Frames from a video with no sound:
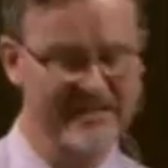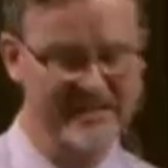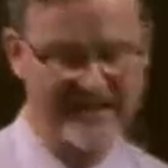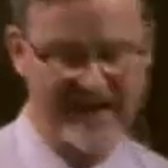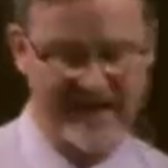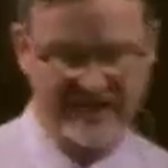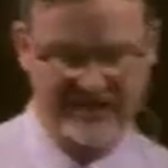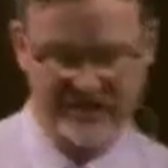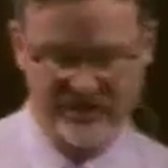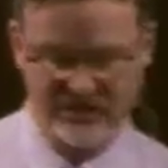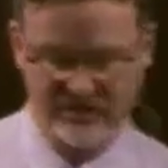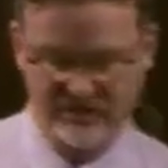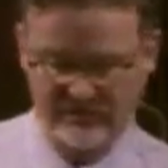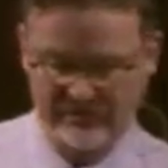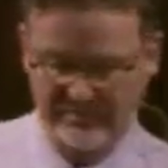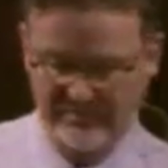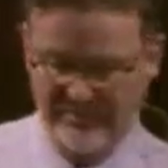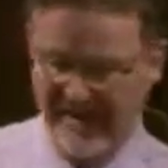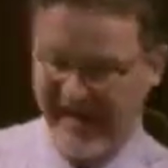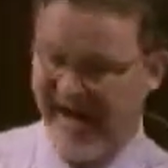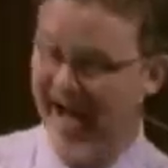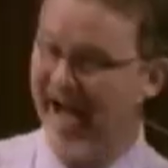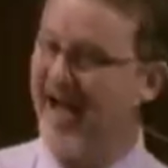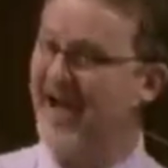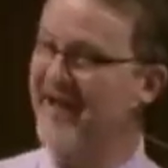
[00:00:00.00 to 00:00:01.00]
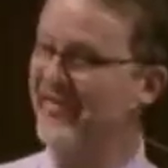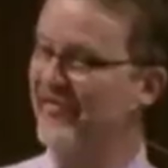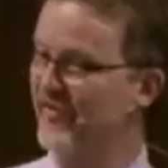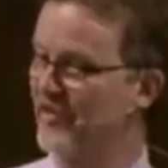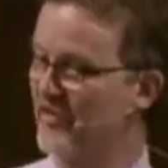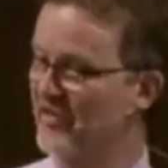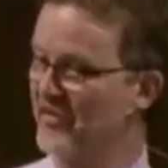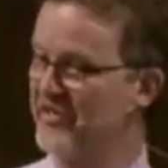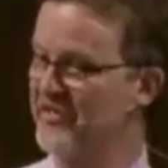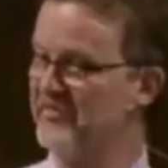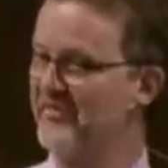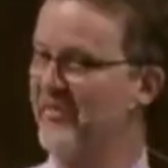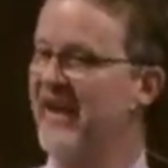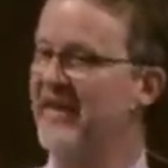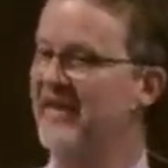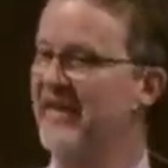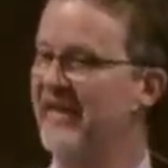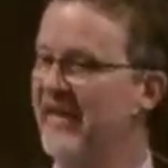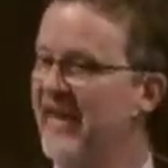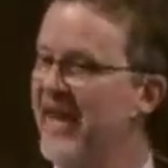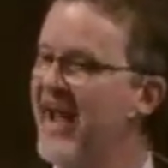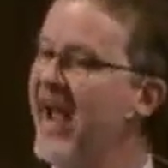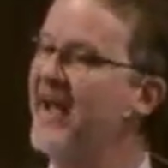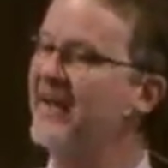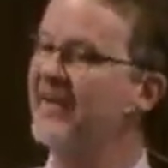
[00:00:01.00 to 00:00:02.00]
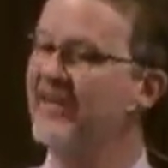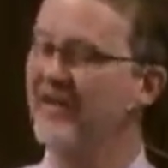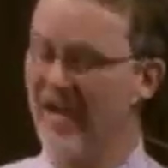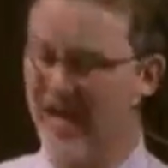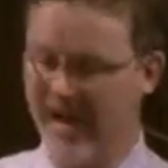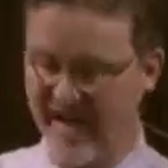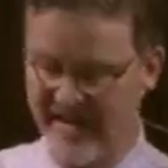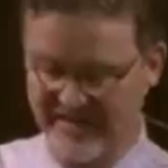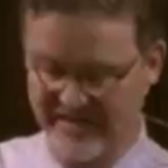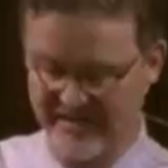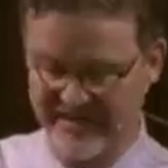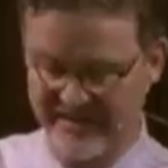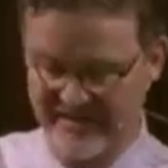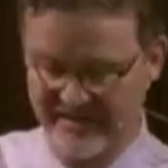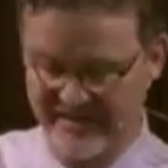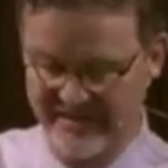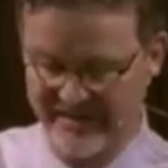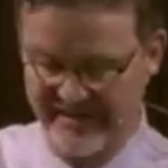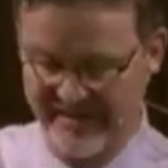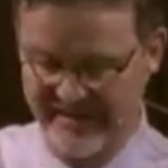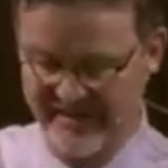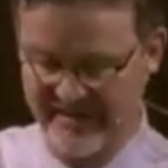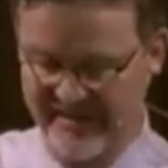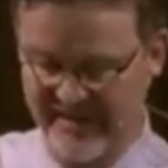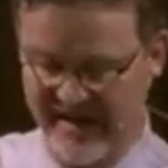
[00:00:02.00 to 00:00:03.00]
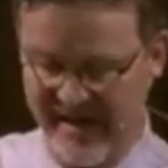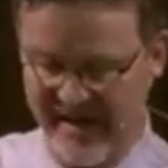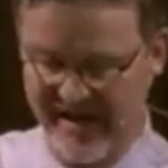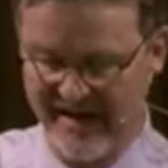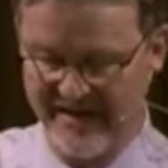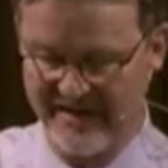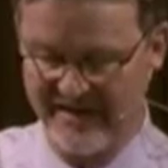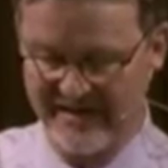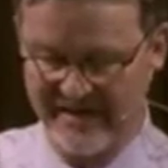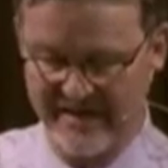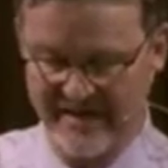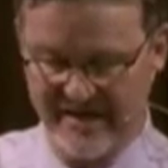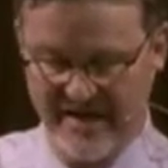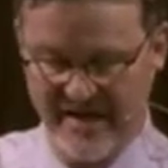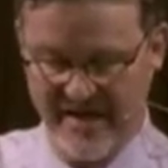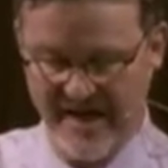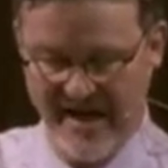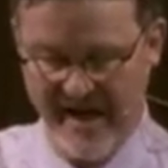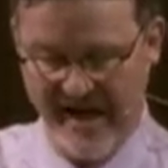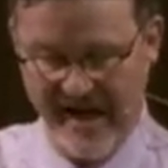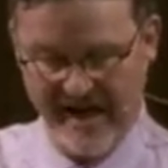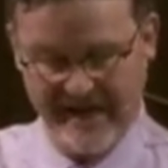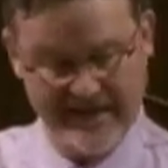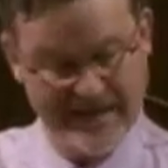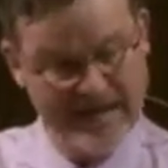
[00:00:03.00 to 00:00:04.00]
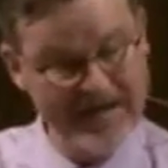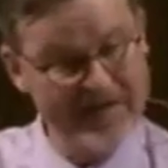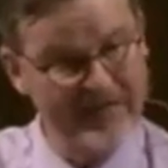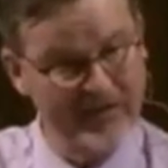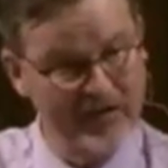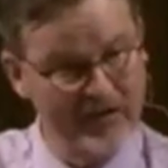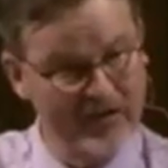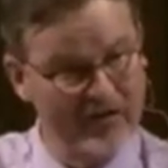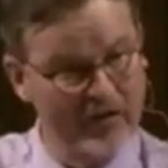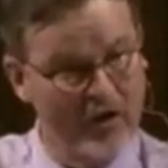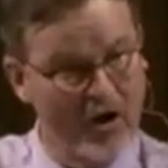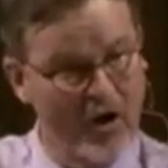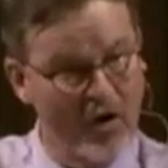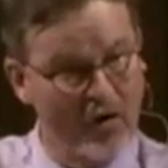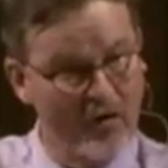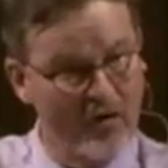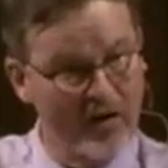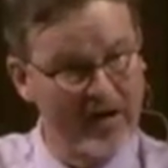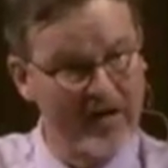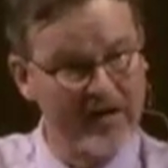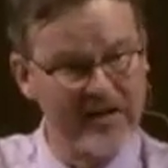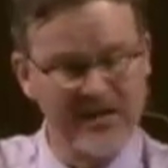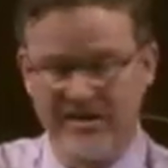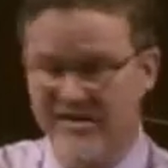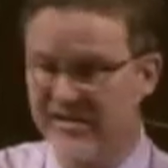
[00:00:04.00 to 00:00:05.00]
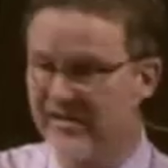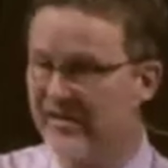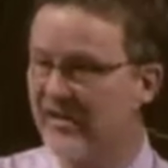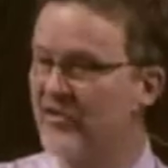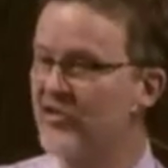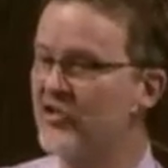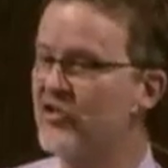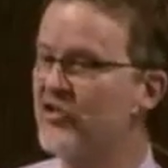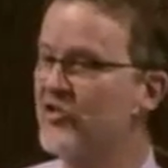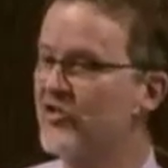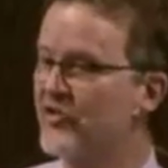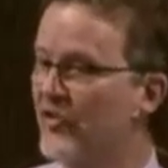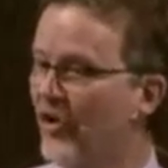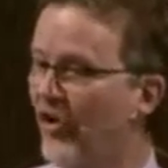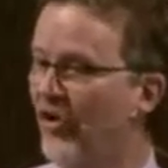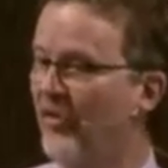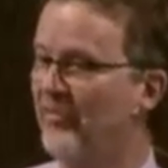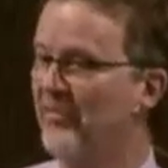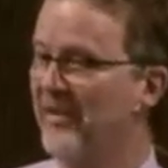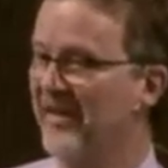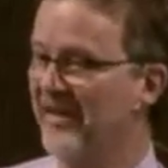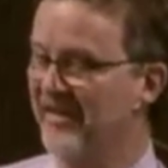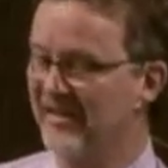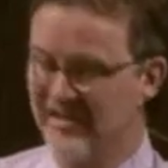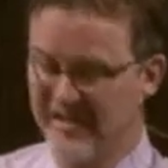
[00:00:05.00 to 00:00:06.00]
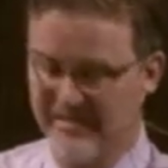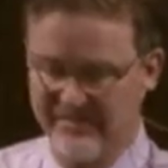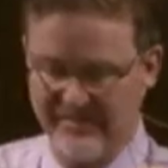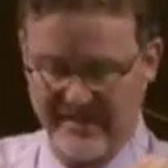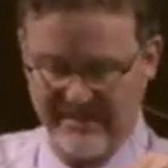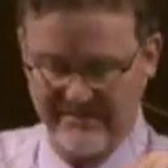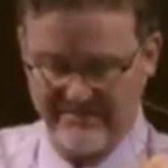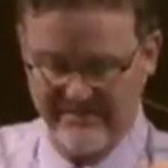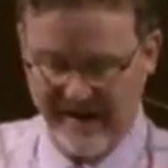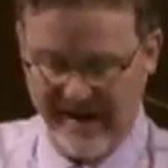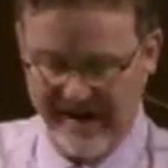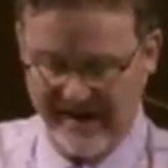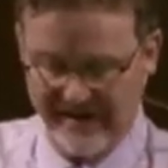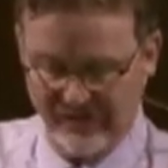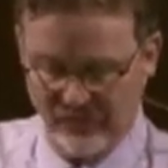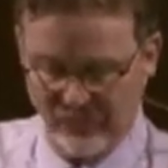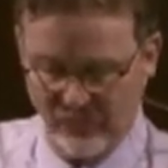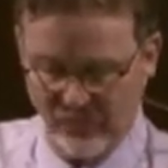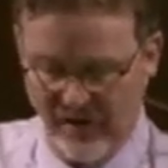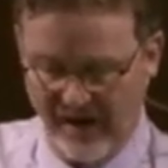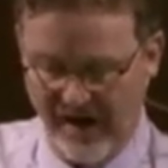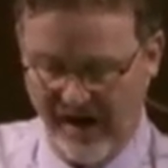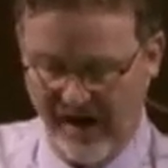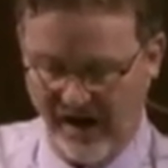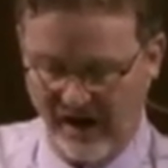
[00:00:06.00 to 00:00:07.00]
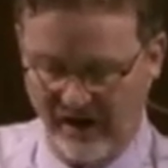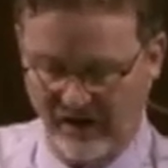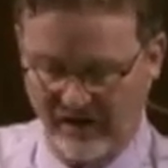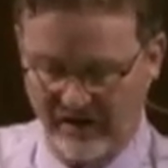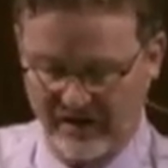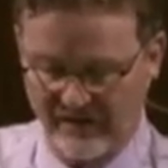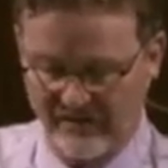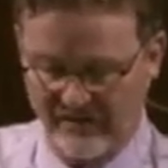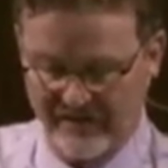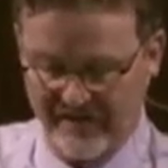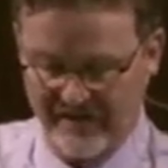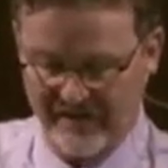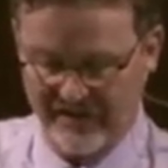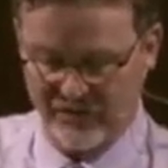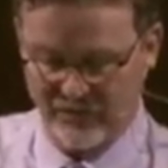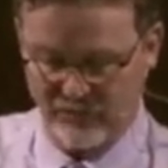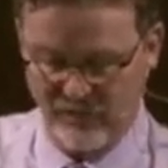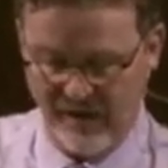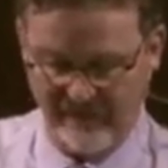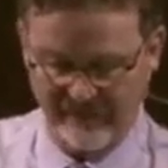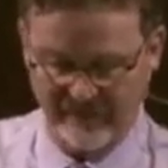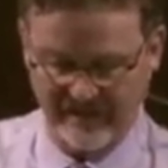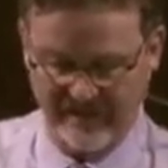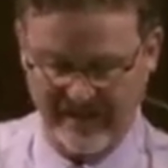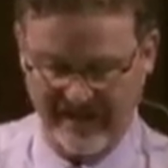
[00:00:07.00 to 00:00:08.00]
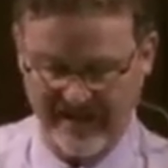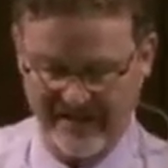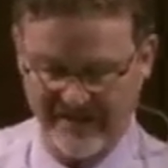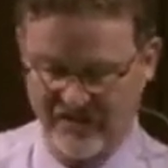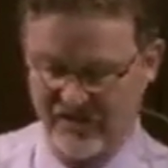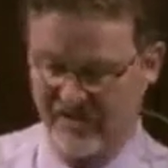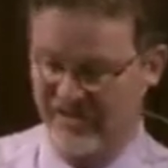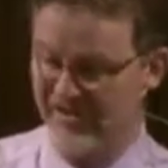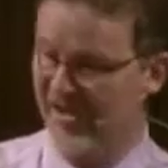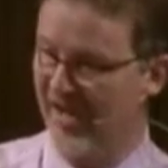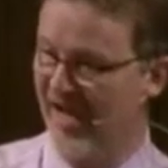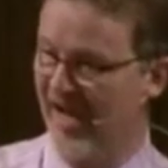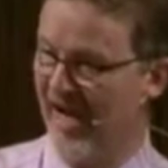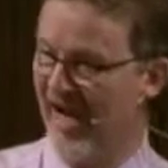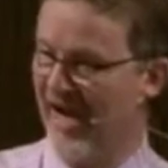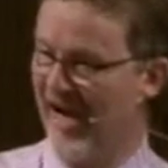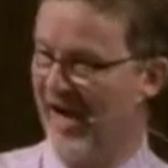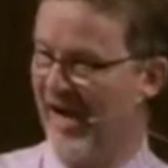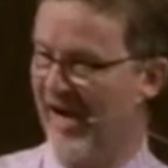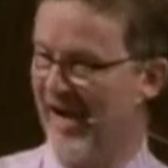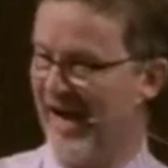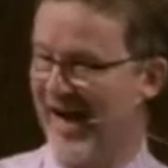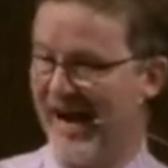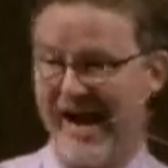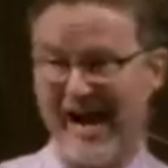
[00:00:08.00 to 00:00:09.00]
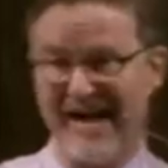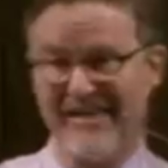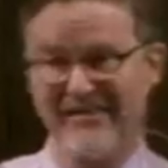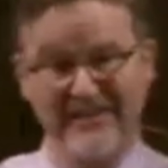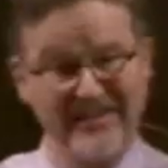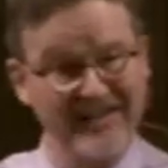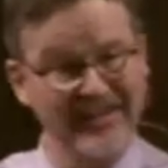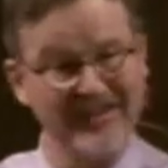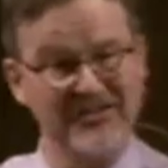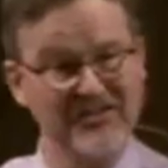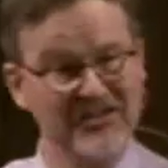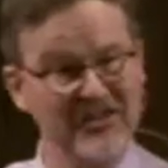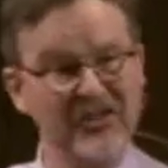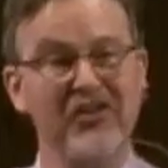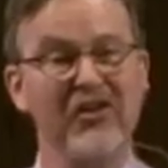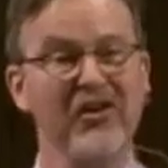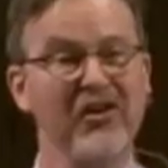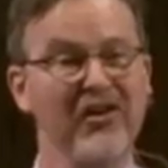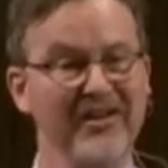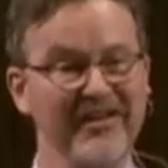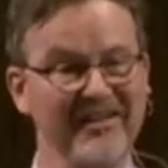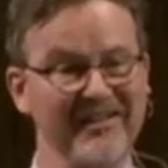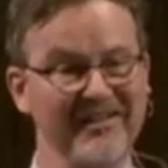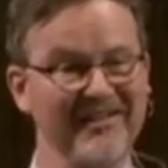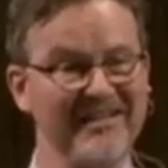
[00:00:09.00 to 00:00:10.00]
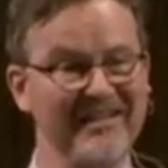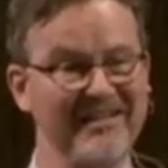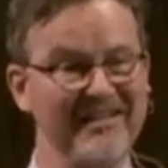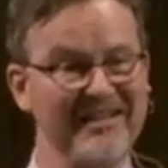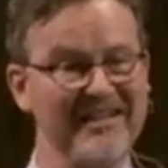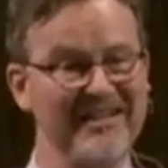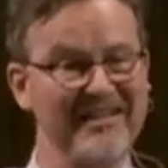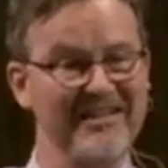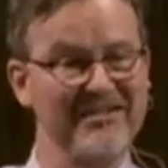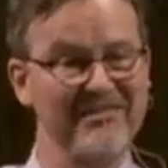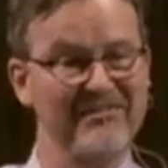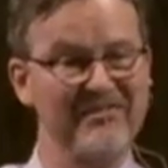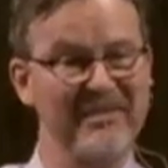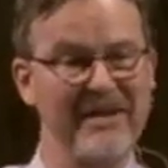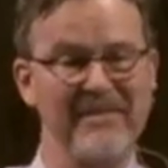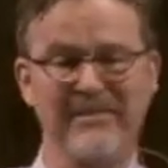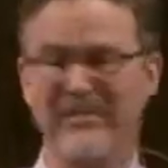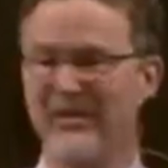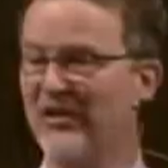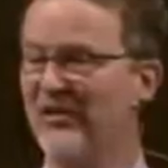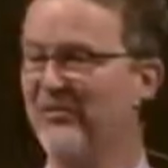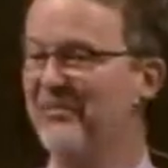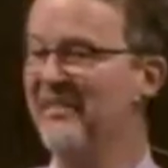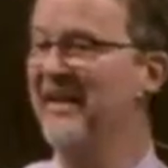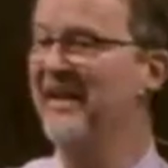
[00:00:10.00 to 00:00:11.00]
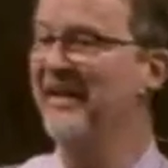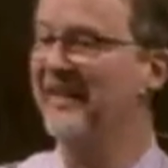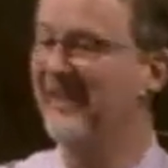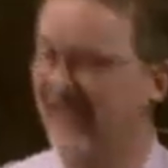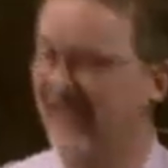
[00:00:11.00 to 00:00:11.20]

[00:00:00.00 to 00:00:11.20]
sexual behavior is making headlines these days. And even though it is disturbing to be made aware of these revelations, I think it's good that these people are being